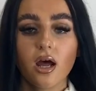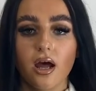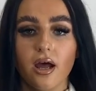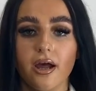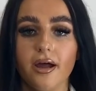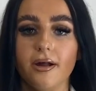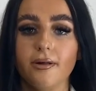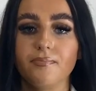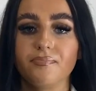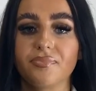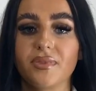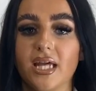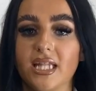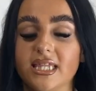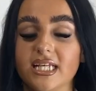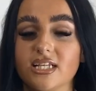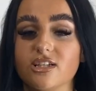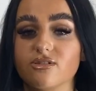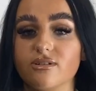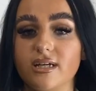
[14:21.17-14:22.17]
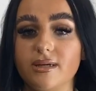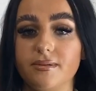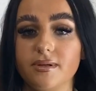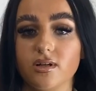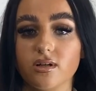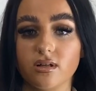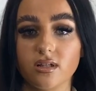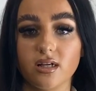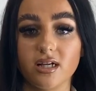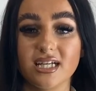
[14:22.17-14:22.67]
Um, and this creamy
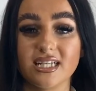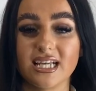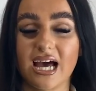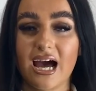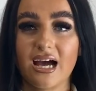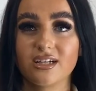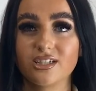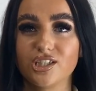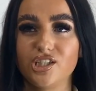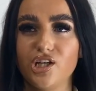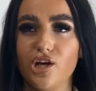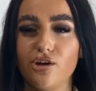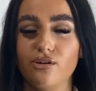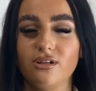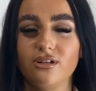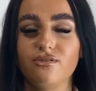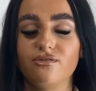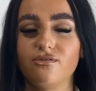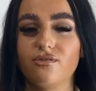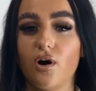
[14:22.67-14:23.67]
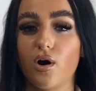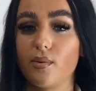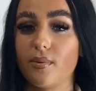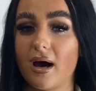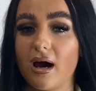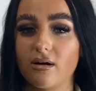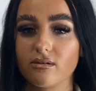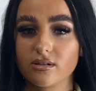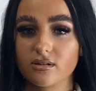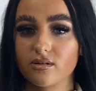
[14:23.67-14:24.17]
colour is actually only £4
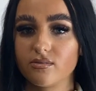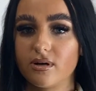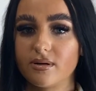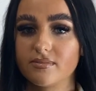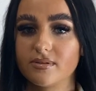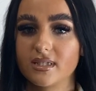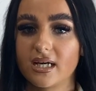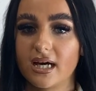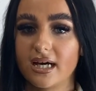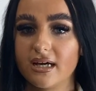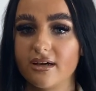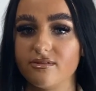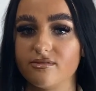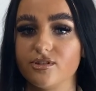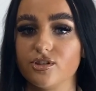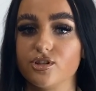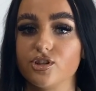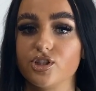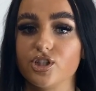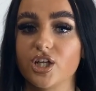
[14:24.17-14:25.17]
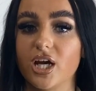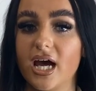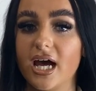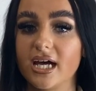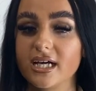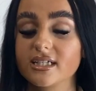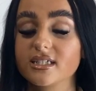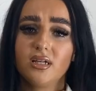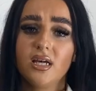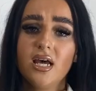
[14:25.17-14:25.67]
on the website, I've just
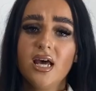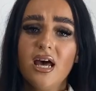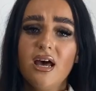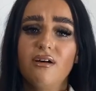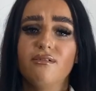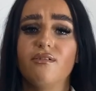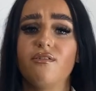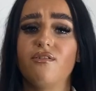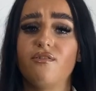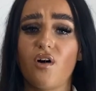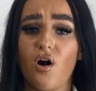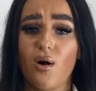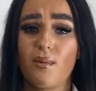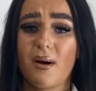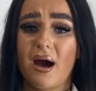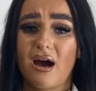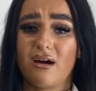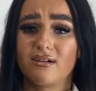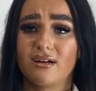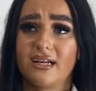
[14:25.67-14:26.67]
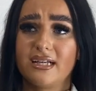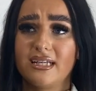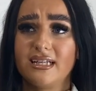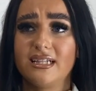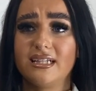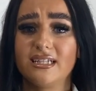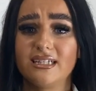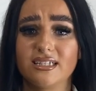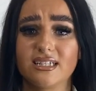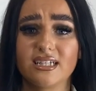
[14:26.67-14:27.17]
checked. And £4, like,
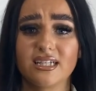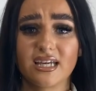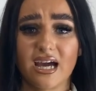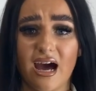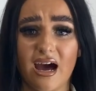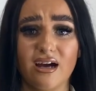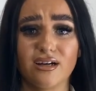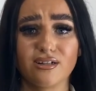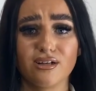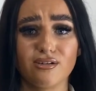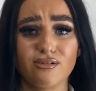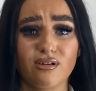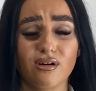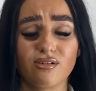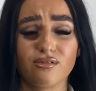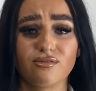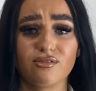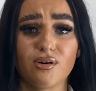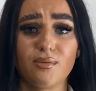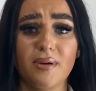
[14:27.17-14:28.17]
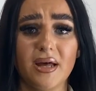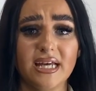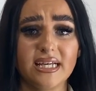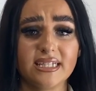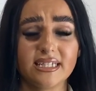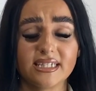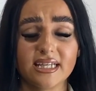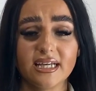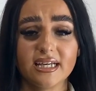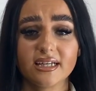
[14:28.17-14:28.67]
you literally can't go wrong for a
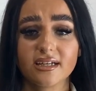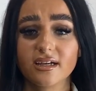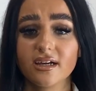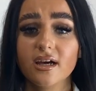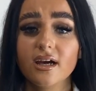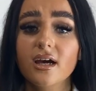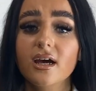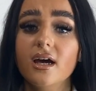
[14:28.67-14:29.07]
basic.